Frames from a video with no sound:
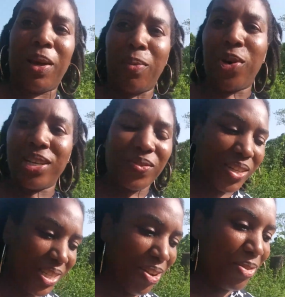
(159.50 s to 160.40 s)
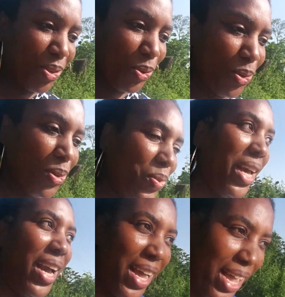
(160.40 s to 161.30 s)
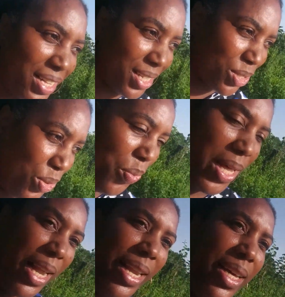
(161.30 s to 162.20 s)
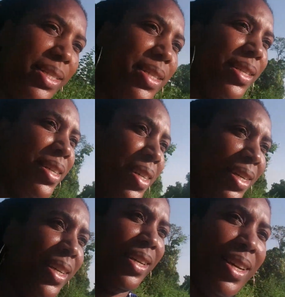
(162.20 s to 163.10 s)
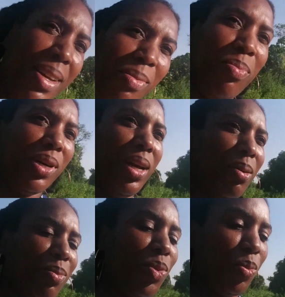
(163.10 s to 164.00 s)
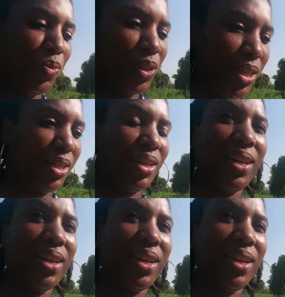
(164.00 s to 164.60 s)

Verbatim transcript: my boy's first day of school. We are here at the school. We are late. But um, hopefully